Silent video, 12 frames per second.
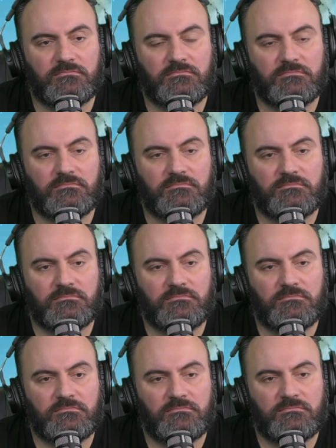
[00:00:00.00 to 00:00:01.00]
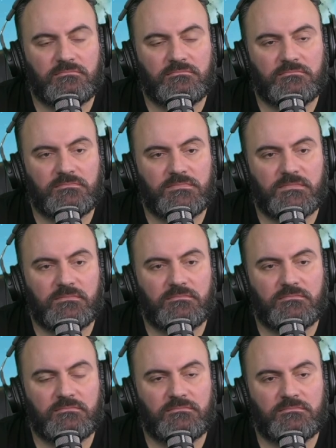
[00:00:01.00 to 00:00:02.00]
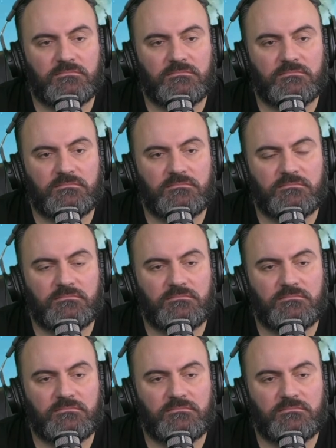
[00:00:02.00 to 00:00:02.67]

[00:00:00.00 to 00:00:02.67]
(silent)